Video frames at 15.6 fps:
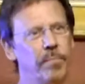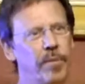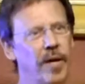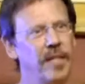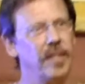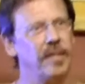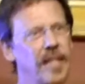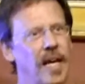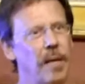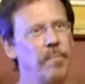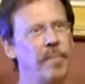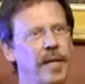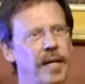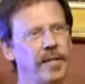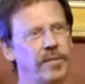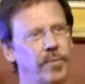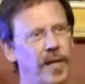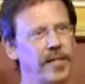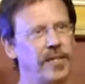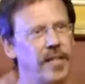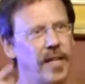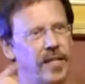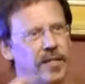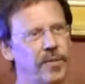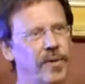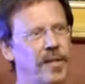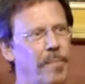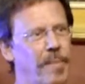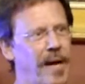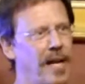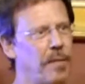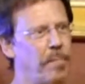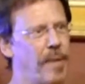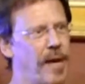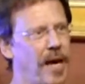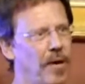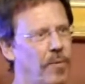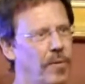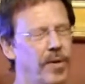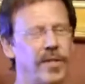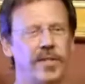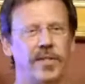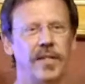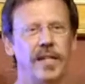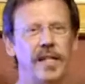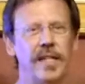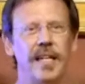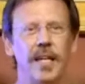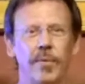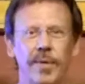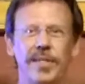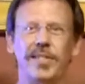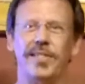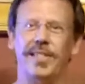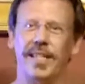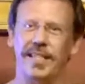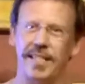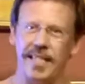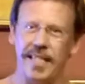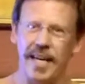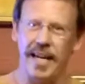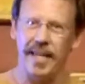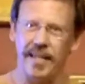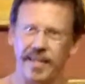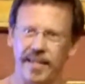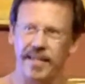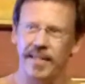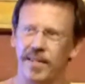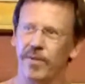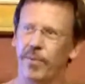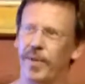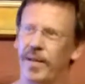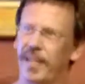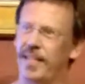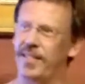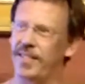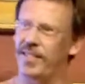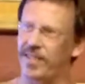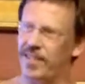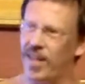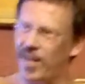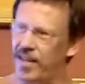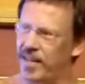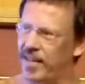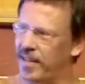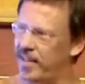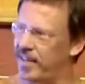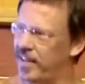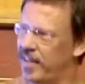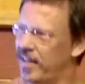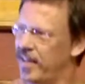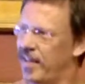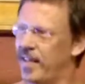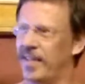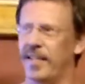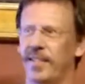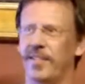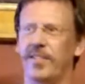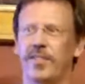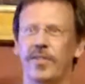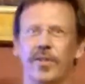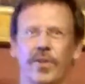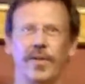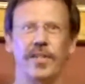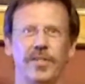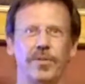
Brother, that means when I started doing the math backwards, he was 68 when he started his story